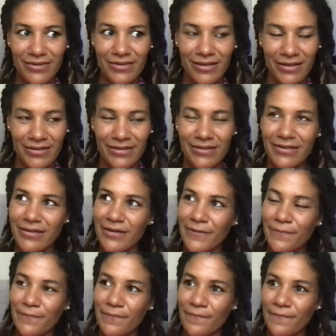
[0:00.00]
the
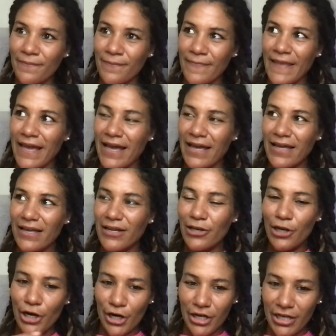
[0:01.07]
the
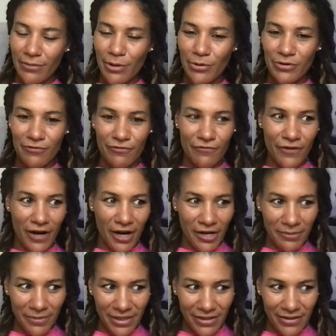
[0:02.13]
learning about the
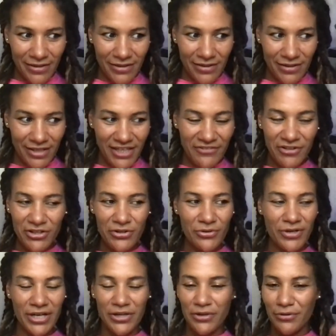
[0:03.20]
farming, even though
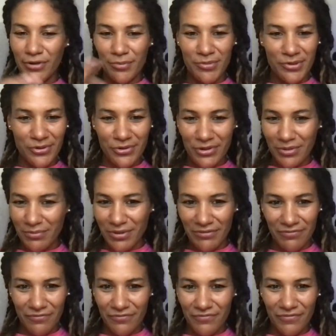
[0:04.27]
I know I'm not gonna be
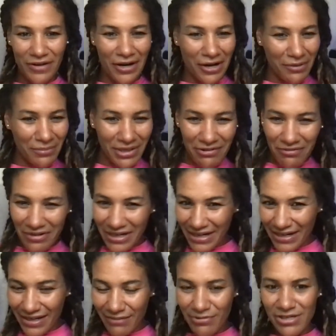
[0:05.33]
farming
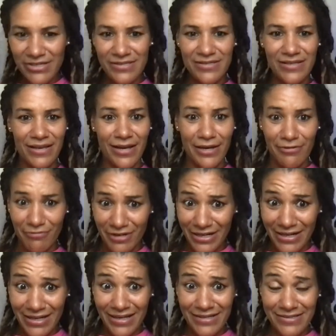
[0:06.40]
really, because I
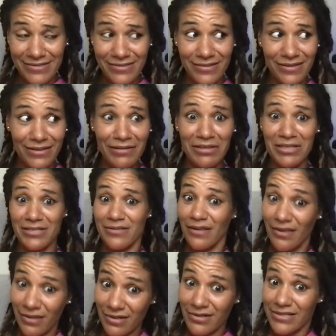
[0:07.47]
realized it needs a
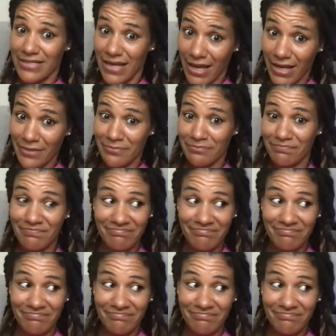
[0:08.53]
lot of time.